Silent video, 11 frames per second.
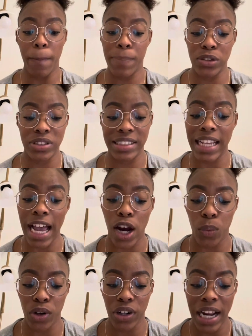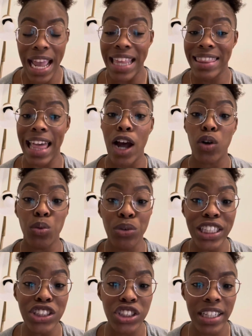built a tower that
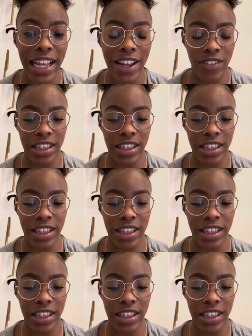reached heaven.